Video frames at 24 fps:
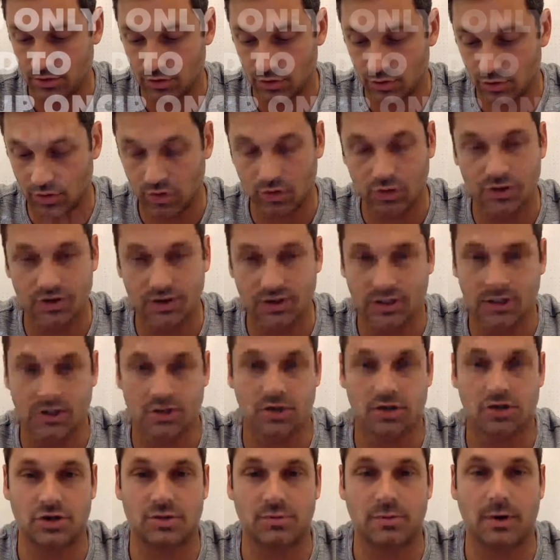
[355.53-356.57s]
Google,
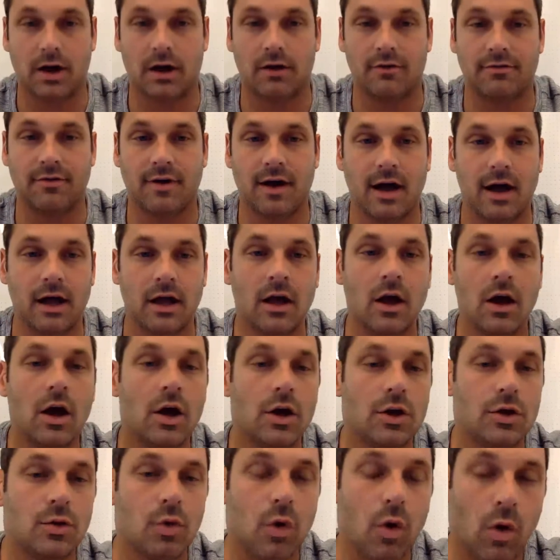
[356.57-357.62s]
Stitcher, Spotify.
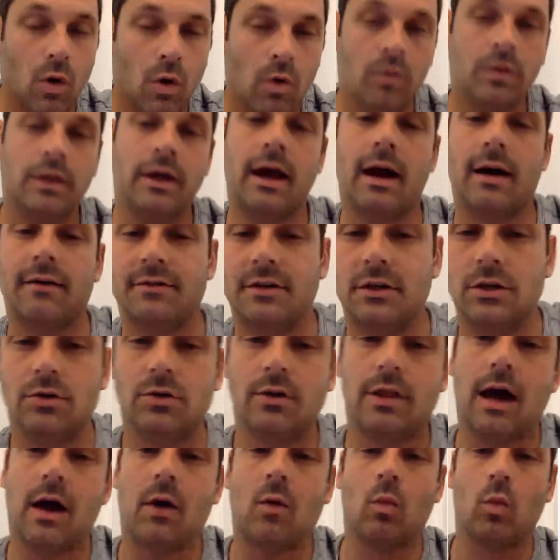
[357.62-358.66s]
You only have to do
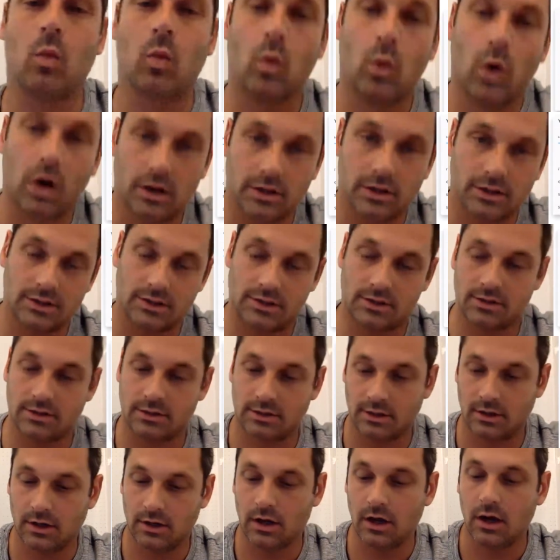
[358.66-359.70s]
that
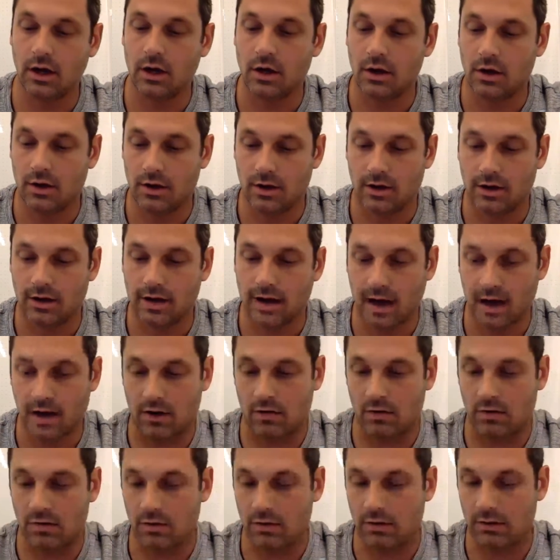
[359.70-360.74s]
once.
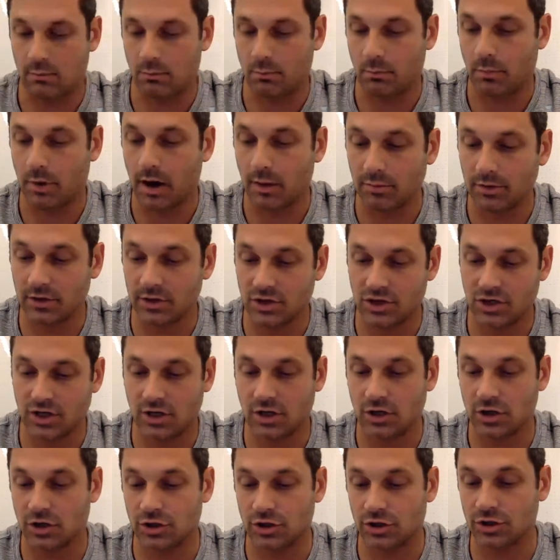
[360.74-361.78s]
Now,
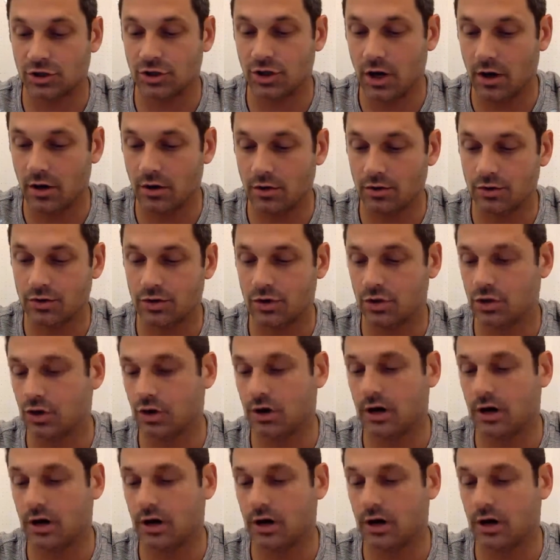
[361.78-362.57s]
publishing your shows, you're